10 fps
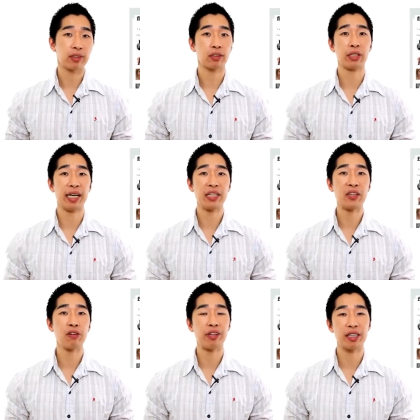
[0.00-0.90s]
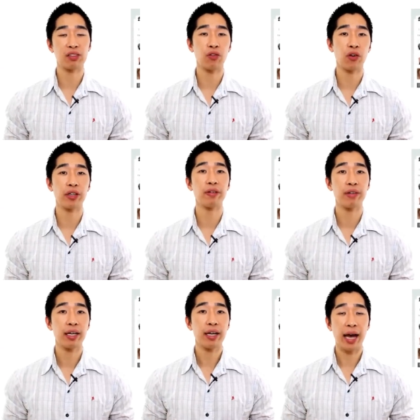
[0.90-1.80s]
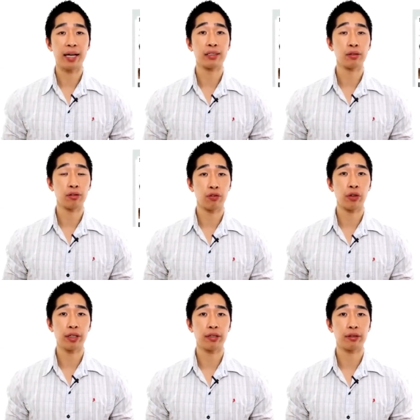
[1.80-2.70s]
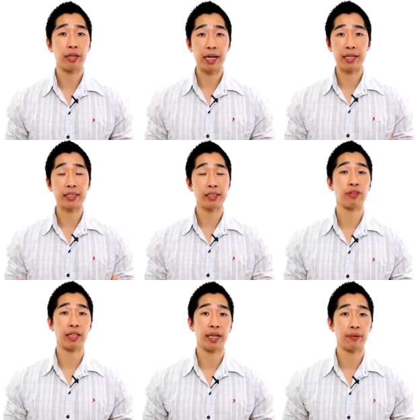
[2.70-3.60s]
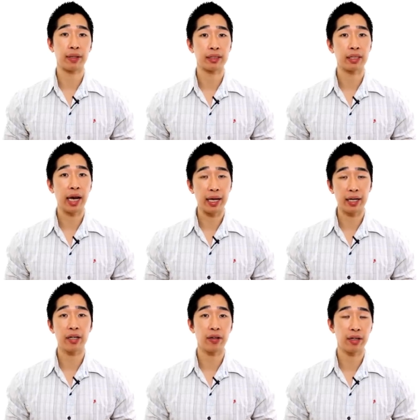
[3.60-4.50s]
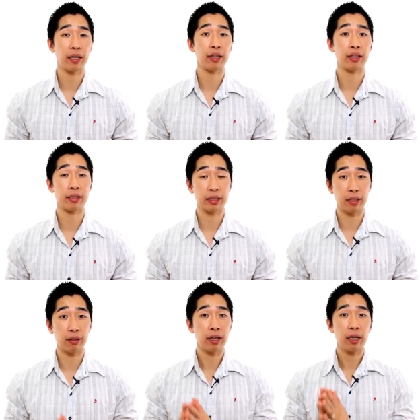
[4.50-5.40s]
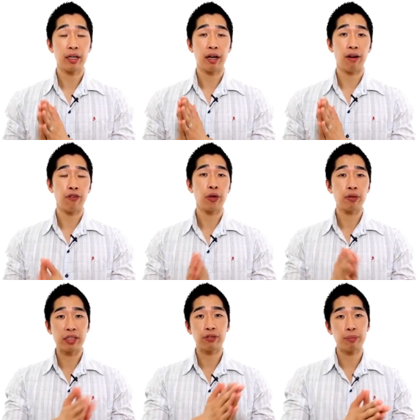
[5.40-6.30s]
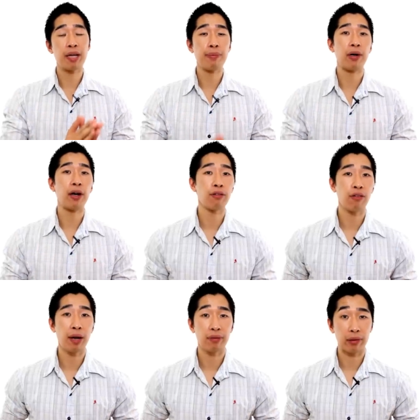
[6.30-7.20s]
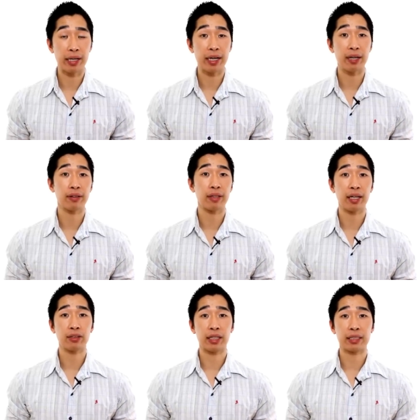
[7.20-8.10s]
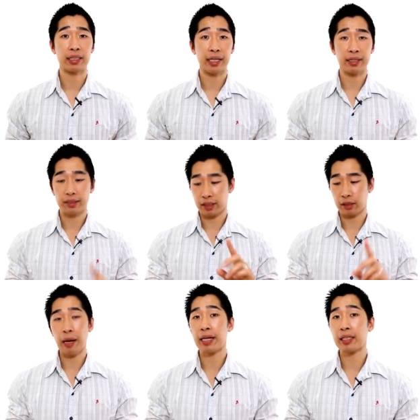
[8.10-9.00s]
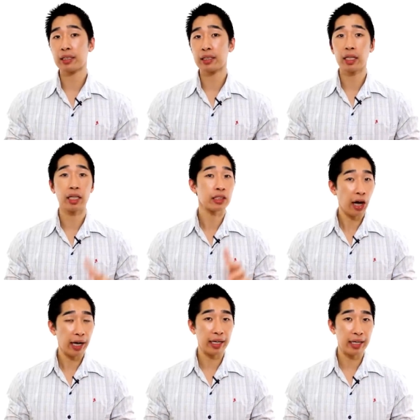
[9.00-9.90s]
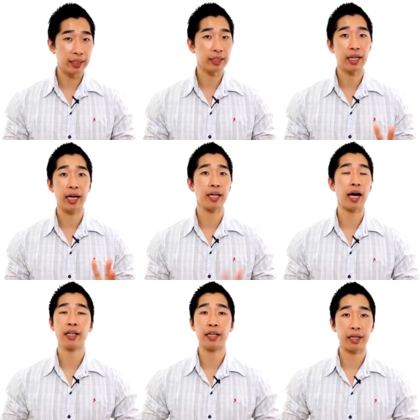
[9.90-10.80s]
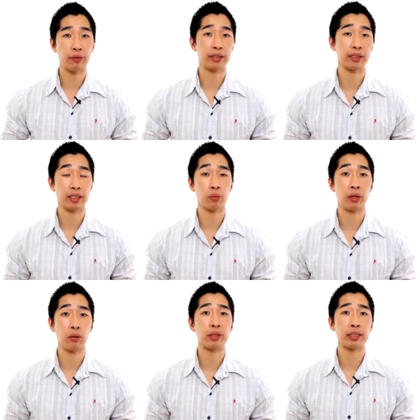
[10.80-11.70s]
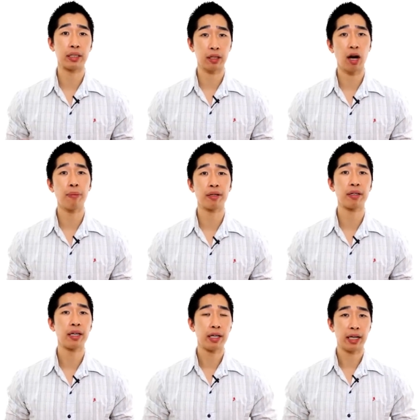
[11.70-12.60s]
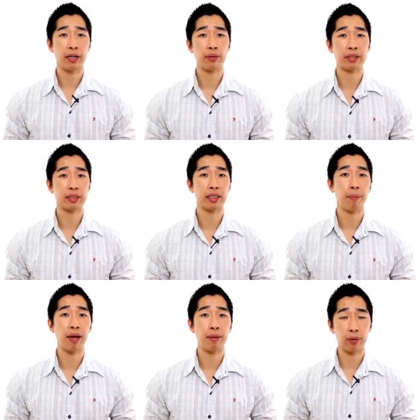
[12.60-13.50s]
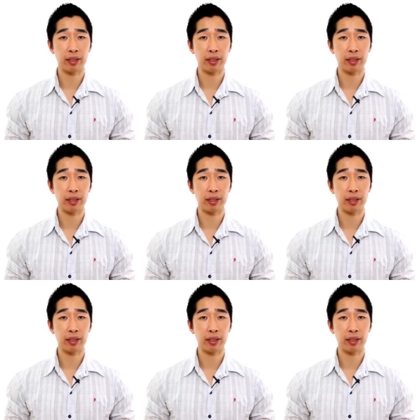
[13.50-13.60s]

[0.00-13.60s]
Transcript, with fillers: create new videos for you and do it for you in a different language. And I know that there is a, a few different people on Fiverr right now that are translating into Spanish, Chinese, and other languages as well, which are the common languages that people